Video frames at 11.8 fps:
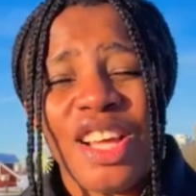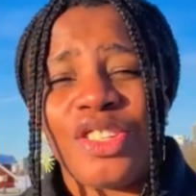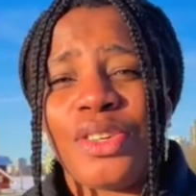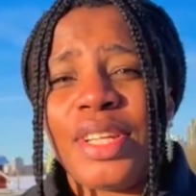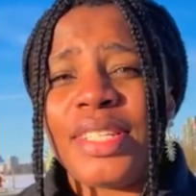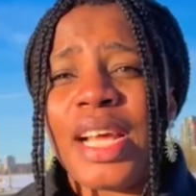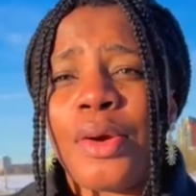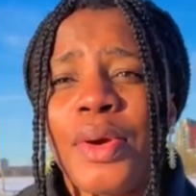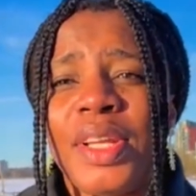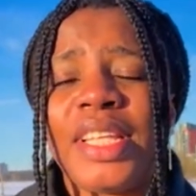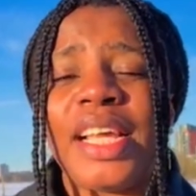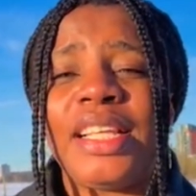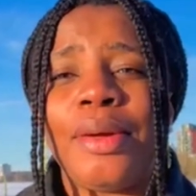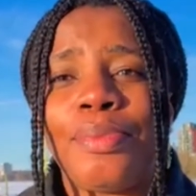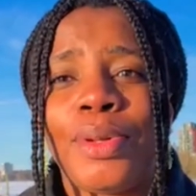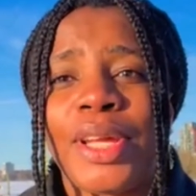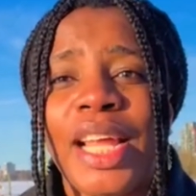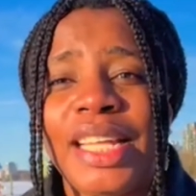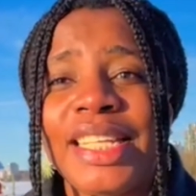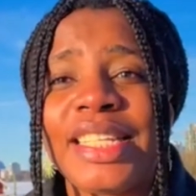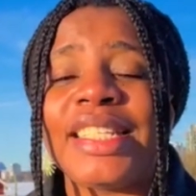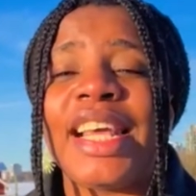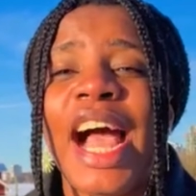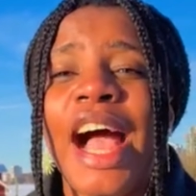So this accredited employer
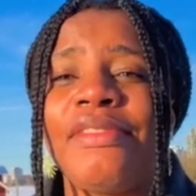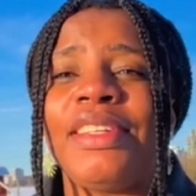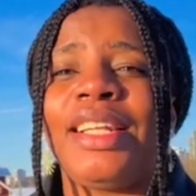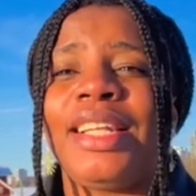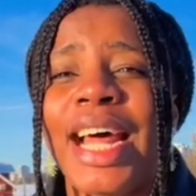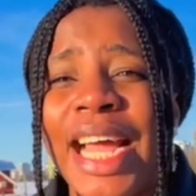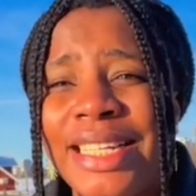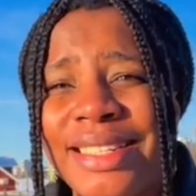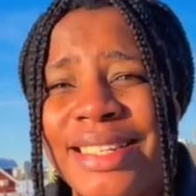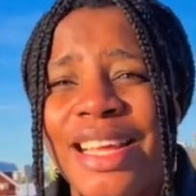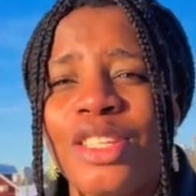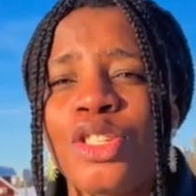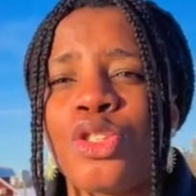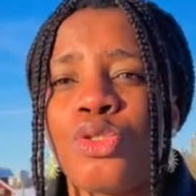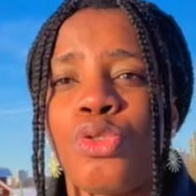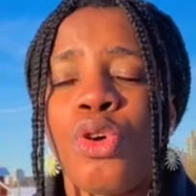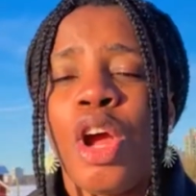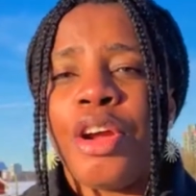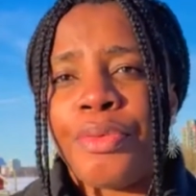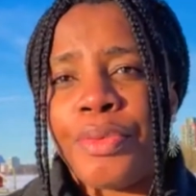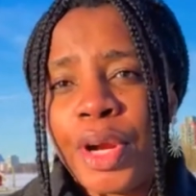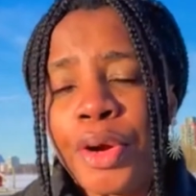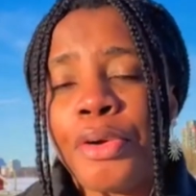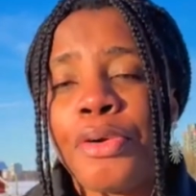list, they have the license to
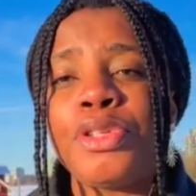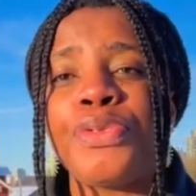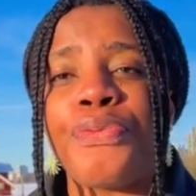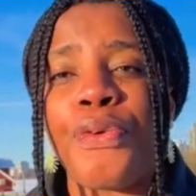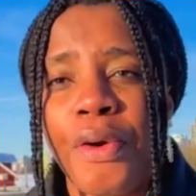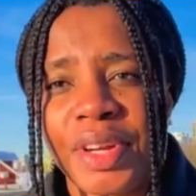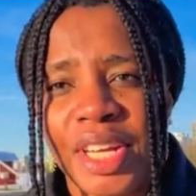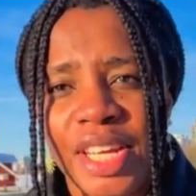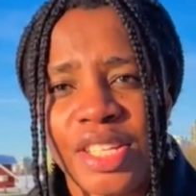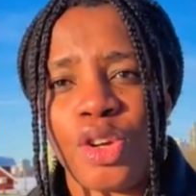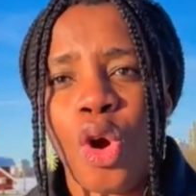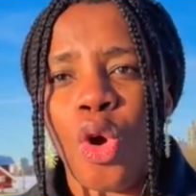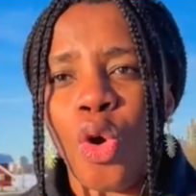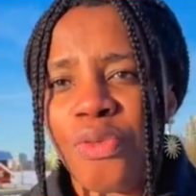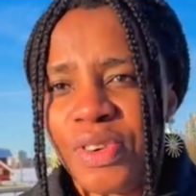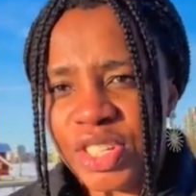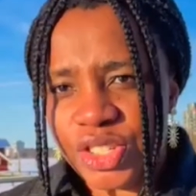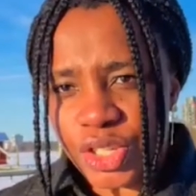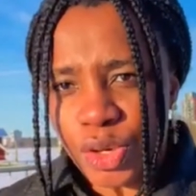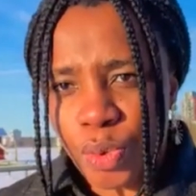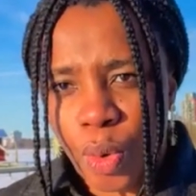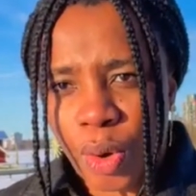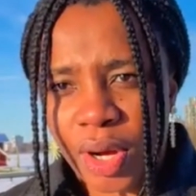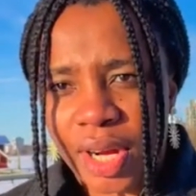recruit foreigners or overseas
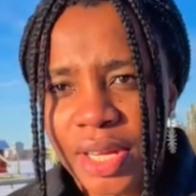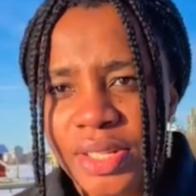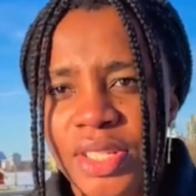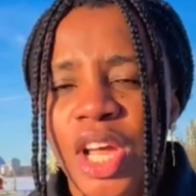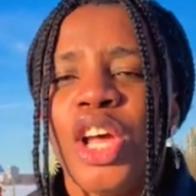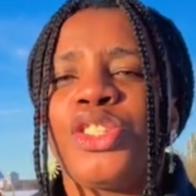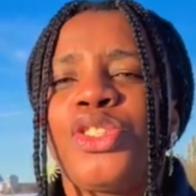workers.